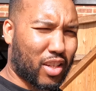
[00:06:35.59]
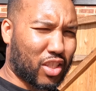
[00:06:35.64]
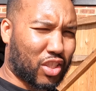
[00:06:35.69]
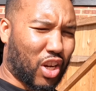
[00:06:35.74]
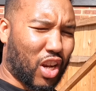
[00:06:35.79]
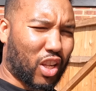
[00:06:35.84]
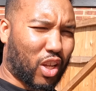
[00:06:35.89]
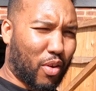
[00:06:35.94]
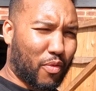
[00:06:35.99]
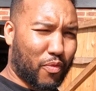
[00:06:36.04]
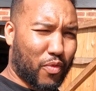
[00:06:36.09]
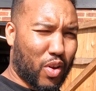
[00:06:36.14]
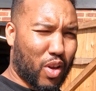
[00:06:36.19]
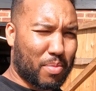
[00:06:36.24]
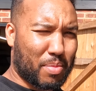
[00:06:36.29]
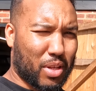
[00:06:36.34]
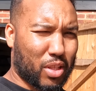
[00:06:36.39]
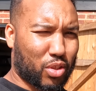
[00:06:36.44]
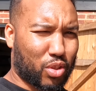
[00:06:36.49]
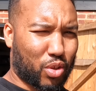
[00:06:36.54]
He's trying to
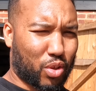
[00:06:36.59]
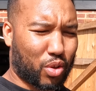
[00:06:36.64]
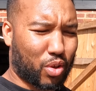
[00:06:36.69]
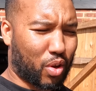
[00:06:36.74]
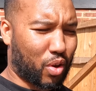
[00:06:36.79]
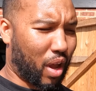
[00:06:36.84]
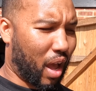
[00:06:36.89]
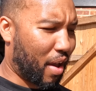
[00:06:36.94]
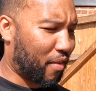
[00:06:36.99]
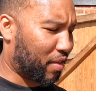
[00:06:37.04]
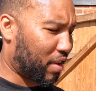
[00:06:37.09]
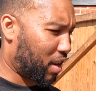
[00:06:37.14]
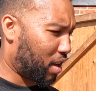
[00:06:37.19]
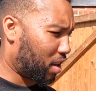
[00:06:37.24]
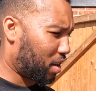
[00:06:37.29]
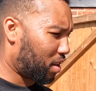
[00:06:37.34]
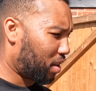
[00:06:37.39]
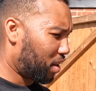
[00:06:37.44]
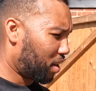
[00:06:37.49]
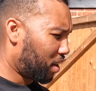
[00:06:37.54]
convert me into having
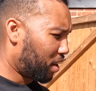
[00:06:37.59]
a